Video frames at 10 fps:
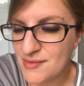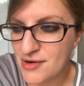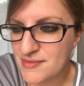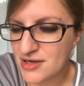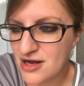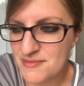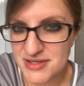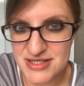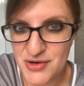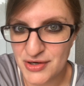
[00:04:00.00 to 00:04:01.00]
apartment
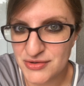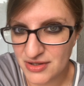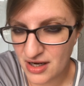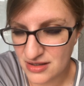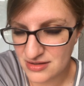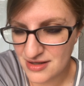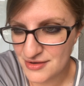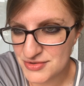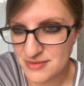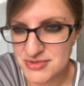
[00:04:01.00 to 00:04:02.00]
complex out here, and they're kind of
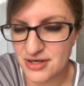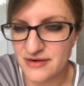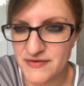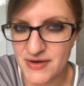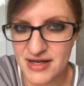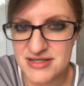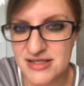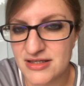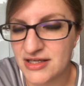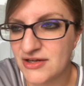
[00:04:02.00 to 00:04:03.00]
loud, so I'm sorry if you guys
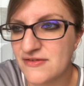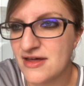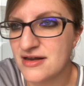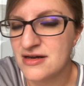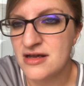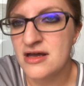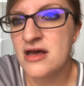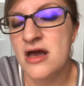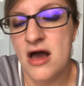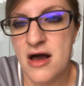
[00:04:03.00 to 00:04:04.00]
can hear that.
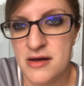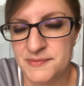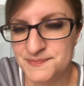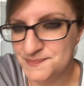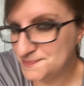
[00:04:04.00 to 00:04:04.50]
I